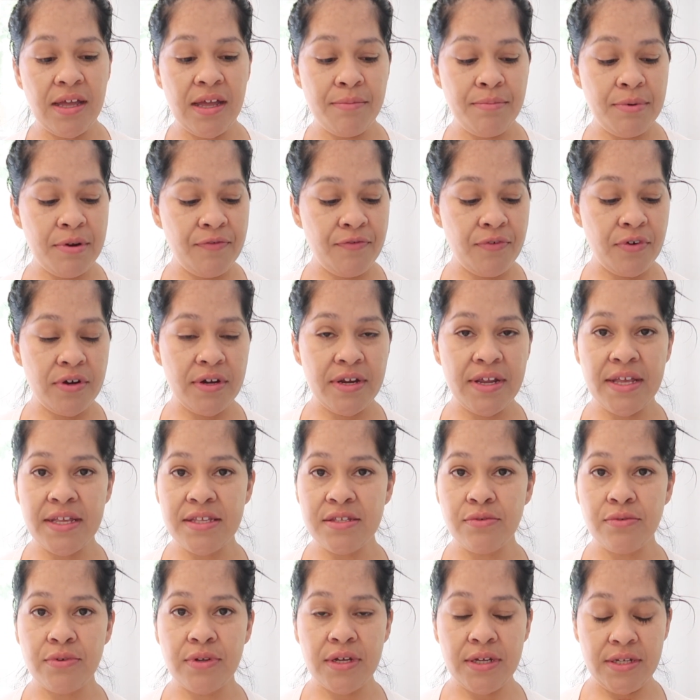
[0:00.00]
I prefer
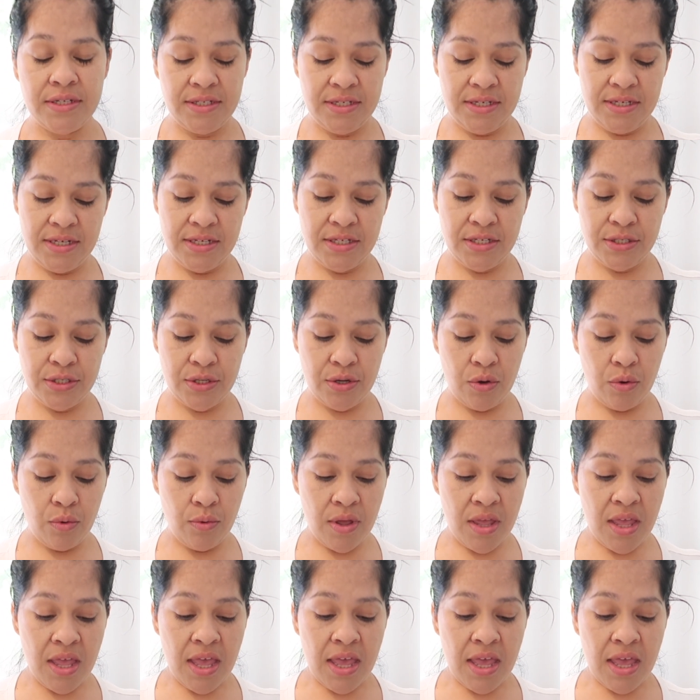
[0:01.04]
hazelnut. So